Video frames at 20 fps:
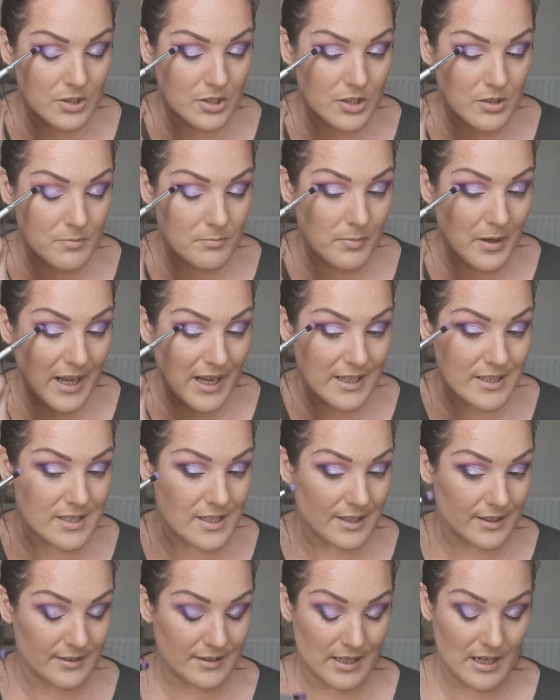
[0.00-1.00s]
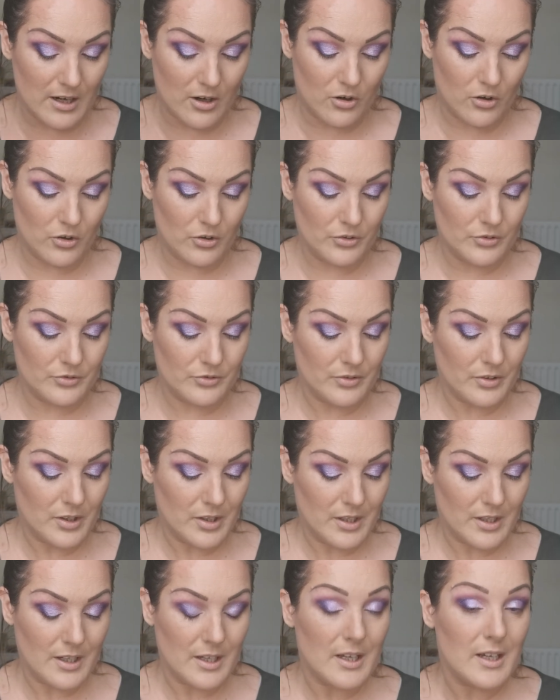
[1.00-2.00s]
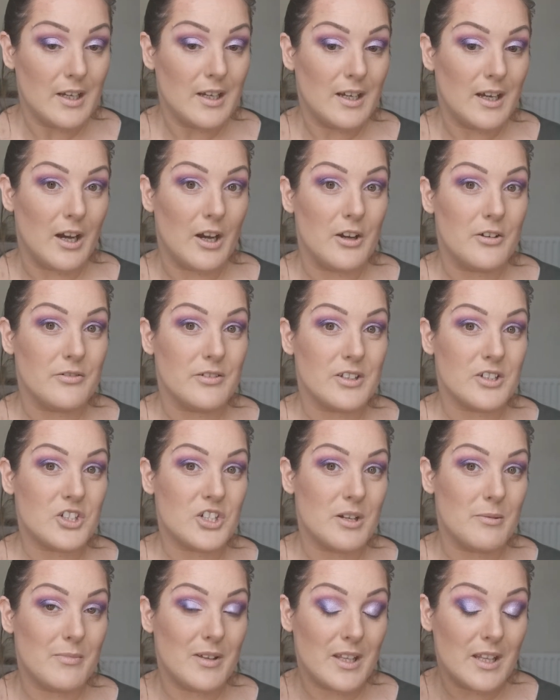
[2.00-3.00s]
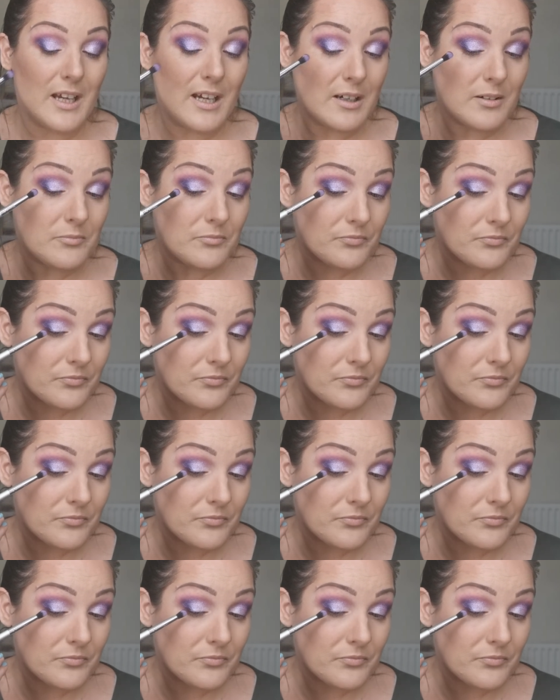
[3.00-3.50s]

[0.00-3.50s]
Just patting that on over the shimmer there.